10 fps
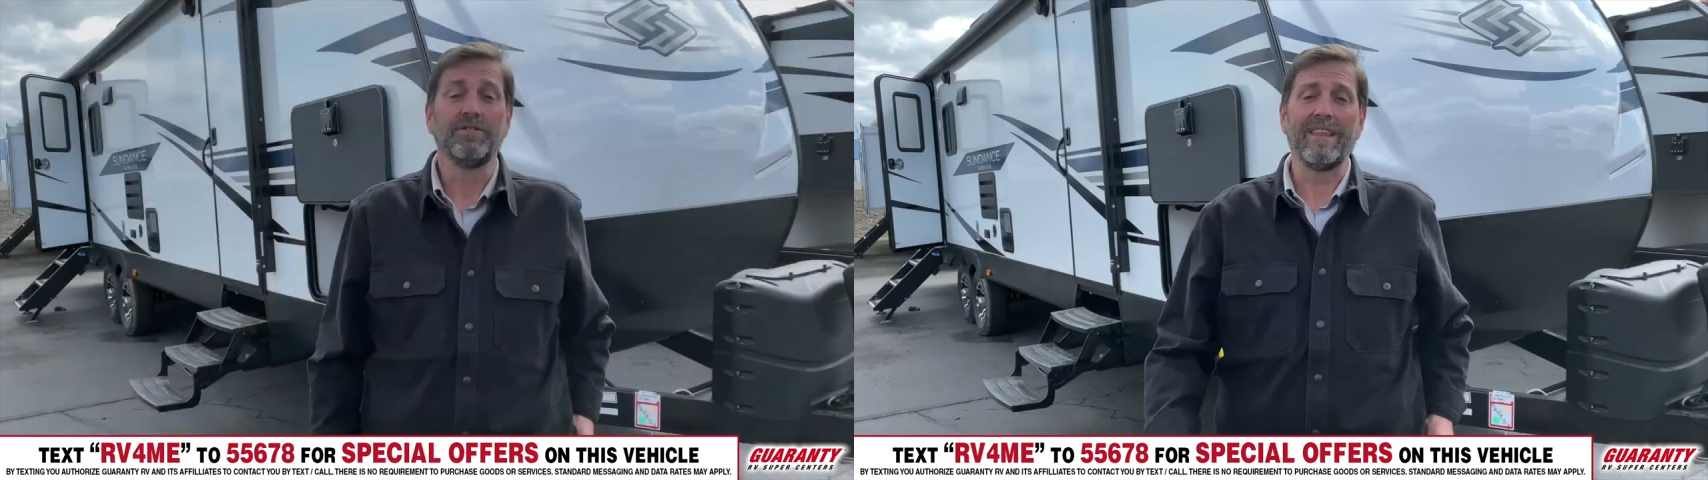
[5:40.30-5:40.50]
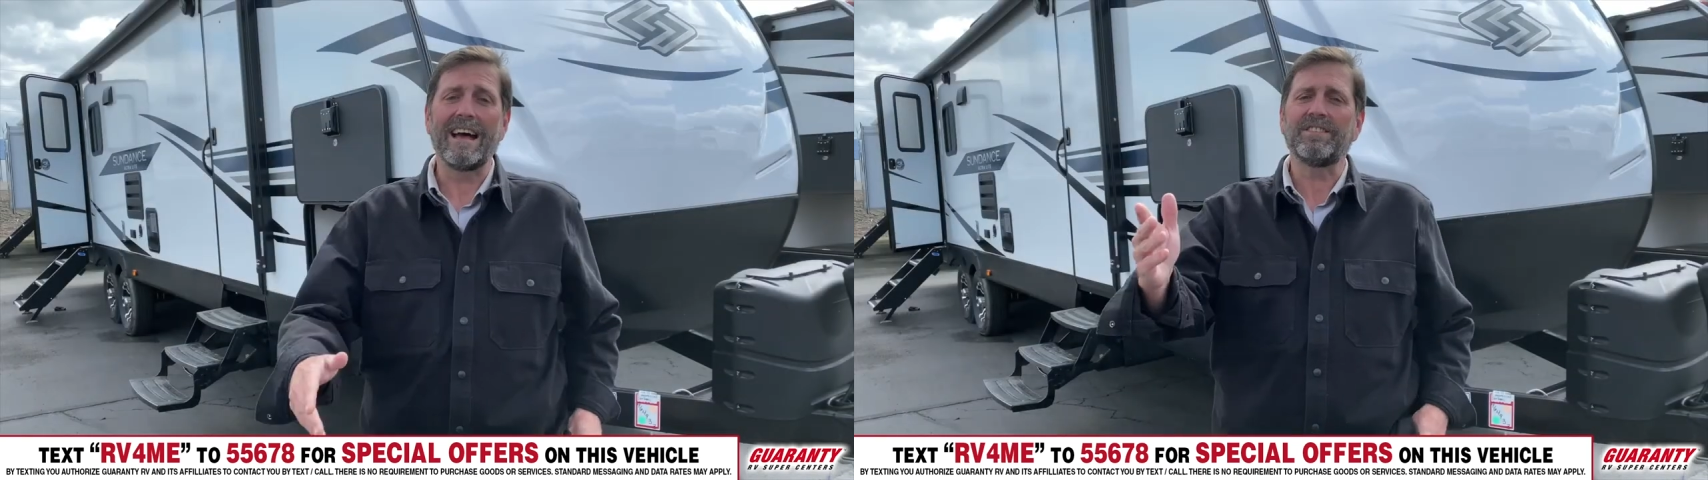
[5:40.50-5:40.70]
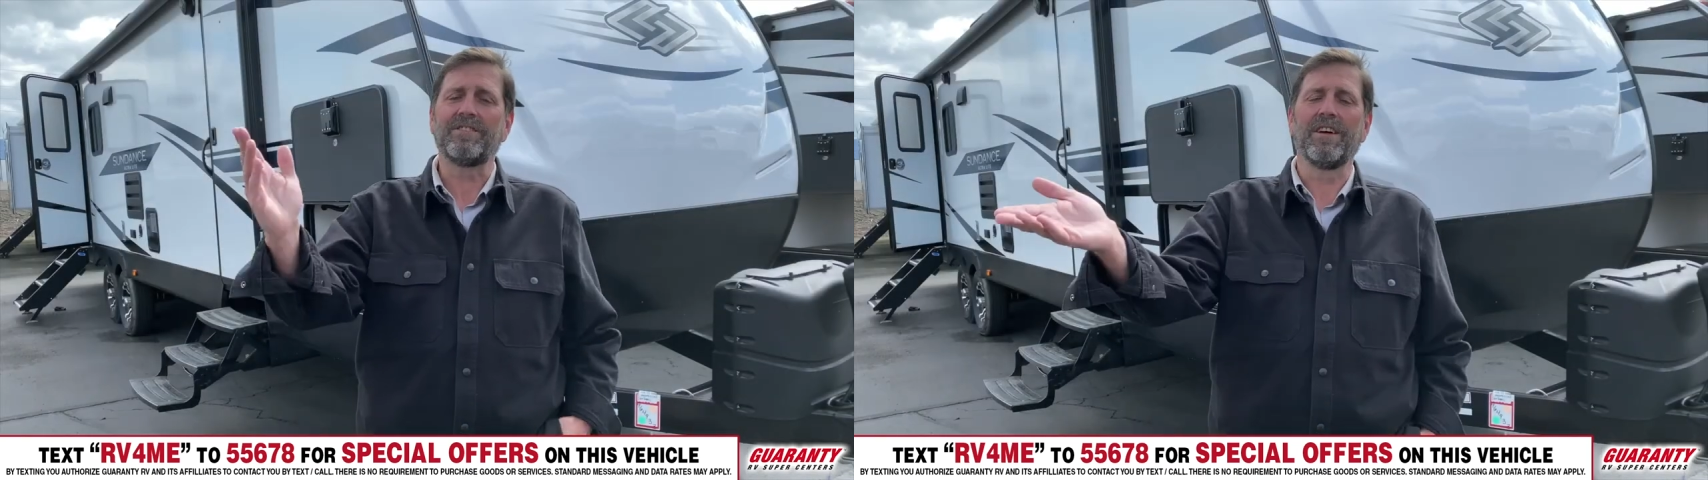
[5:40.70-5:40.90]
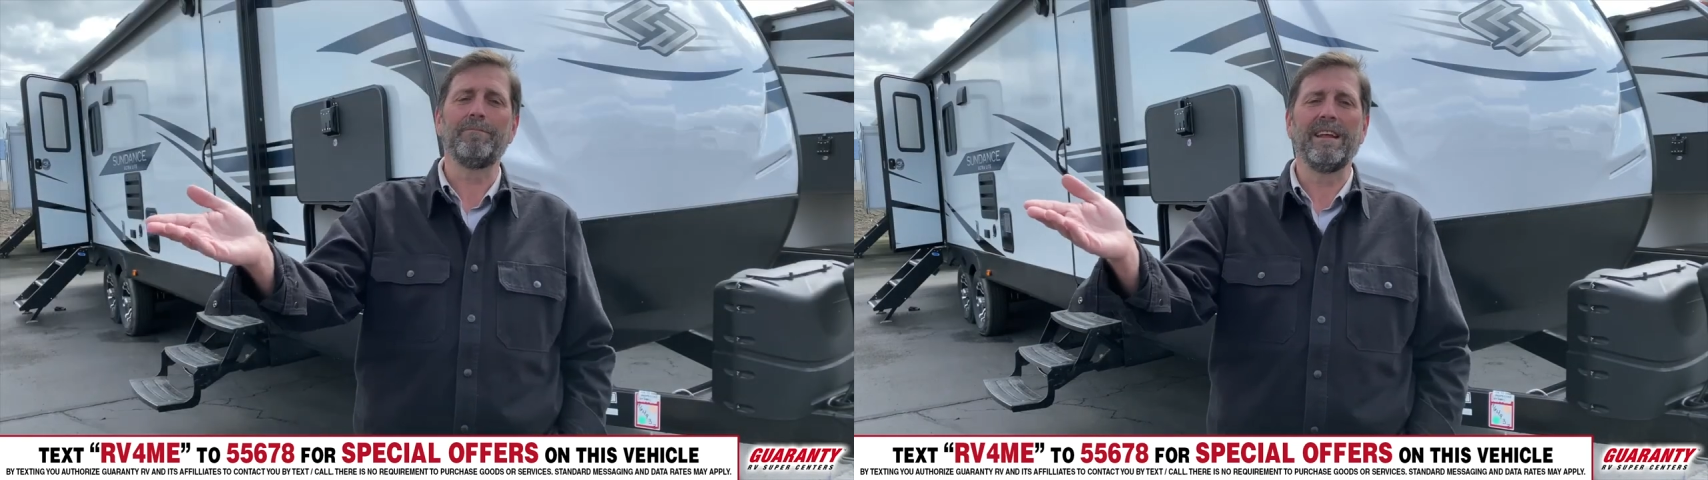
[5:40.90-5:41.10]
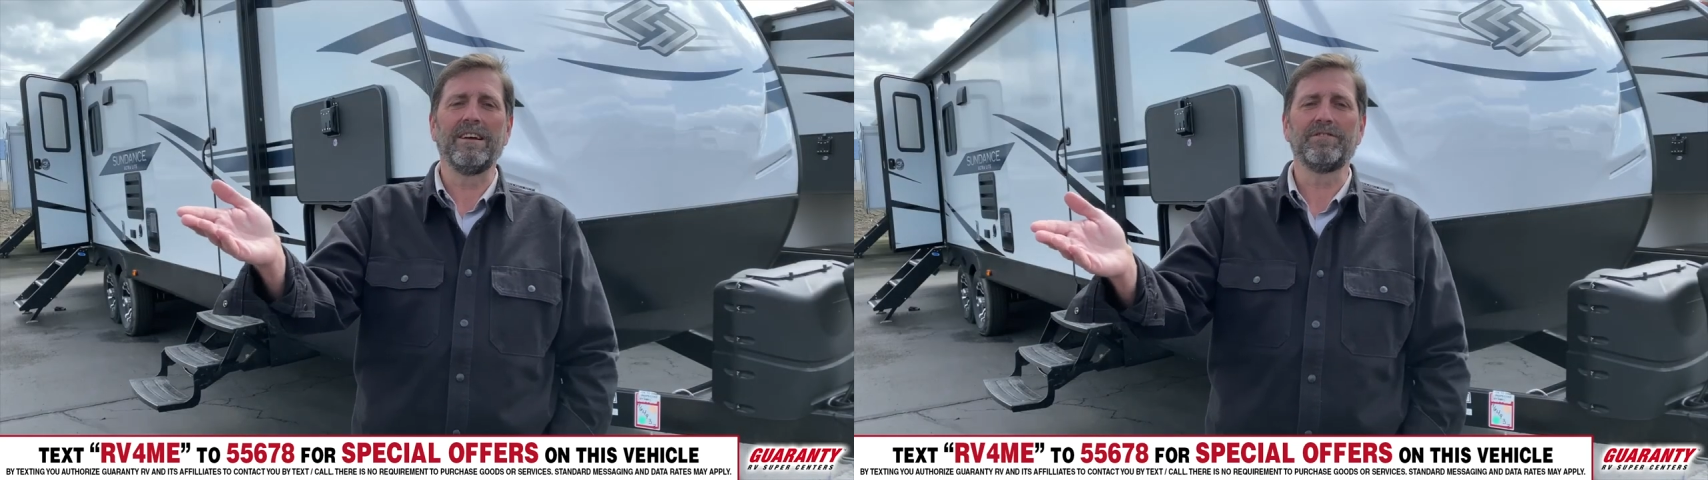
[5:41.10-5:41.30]
So that's a
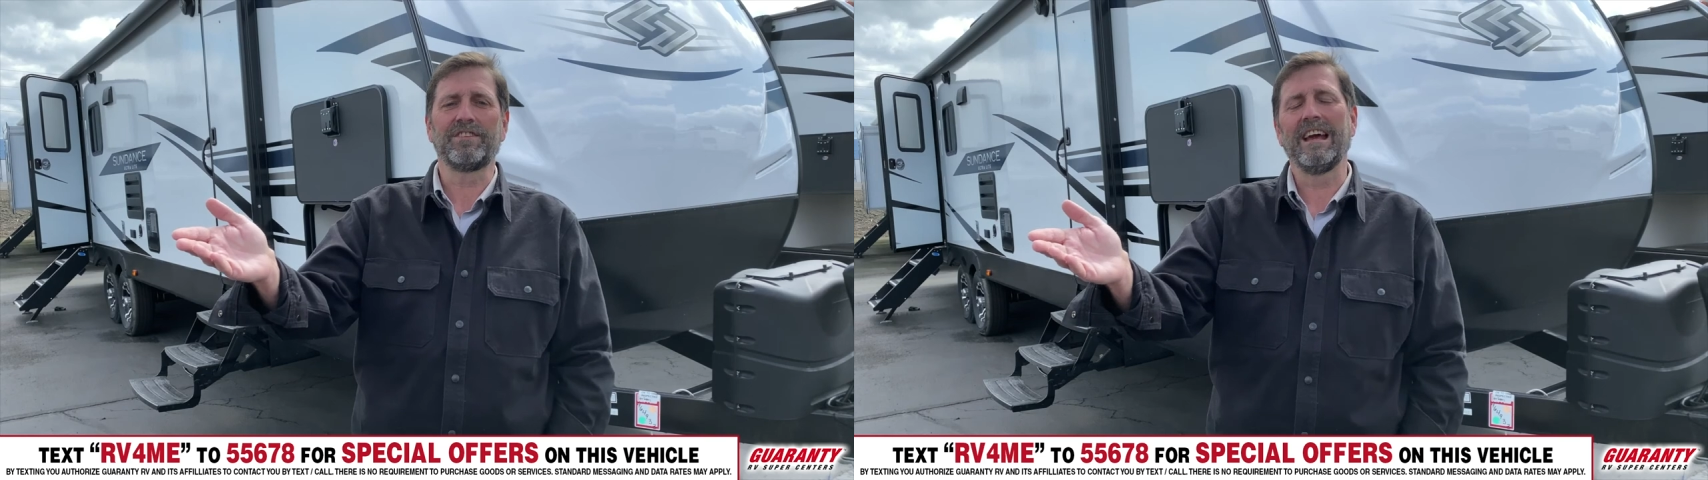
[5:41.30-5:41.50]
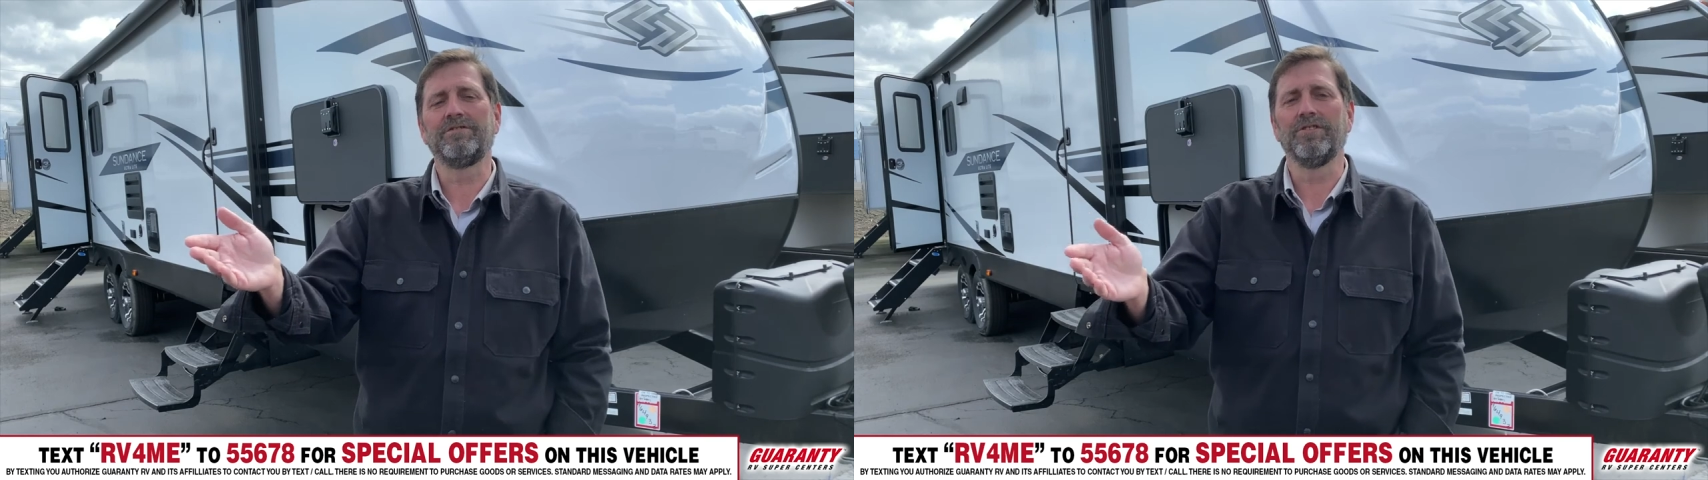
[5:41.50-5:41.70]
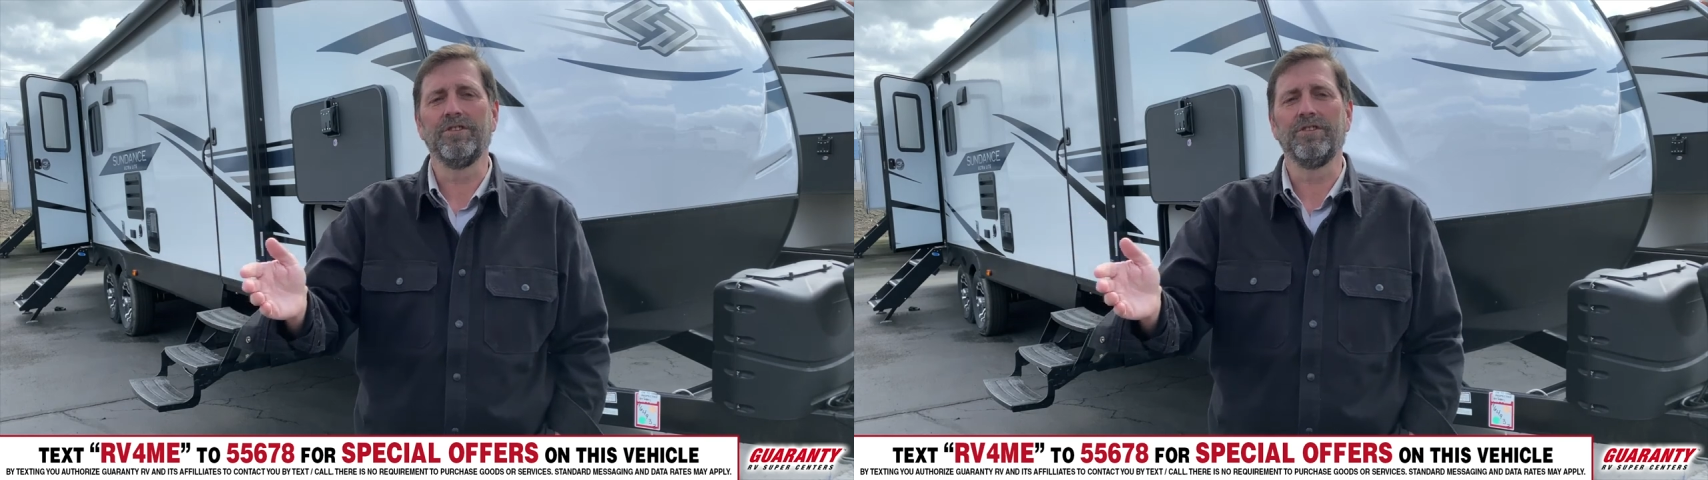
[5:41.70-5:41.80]
thumbnail sketch